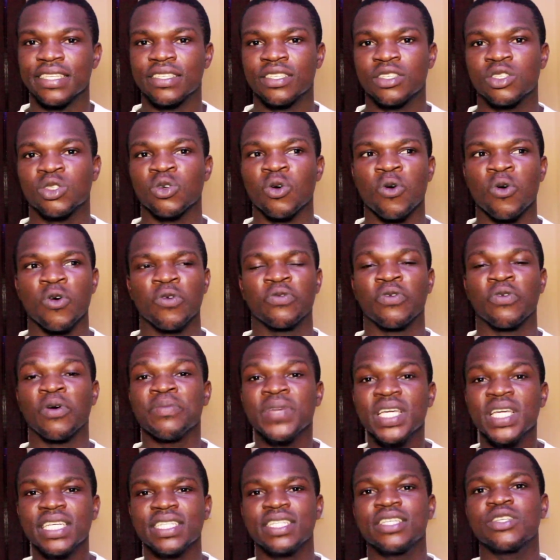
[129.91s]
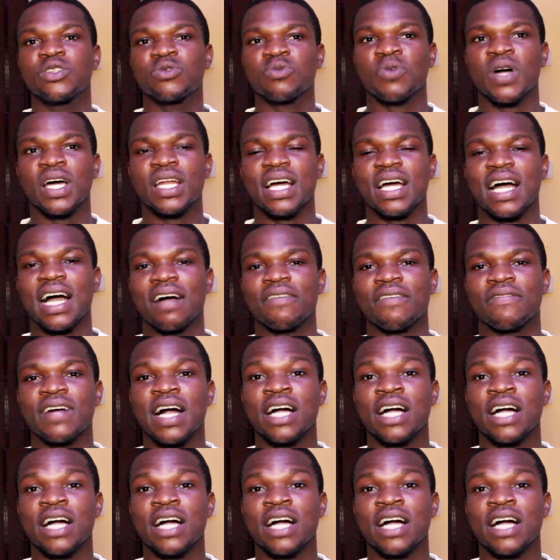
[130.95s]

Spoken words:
So for me, this one have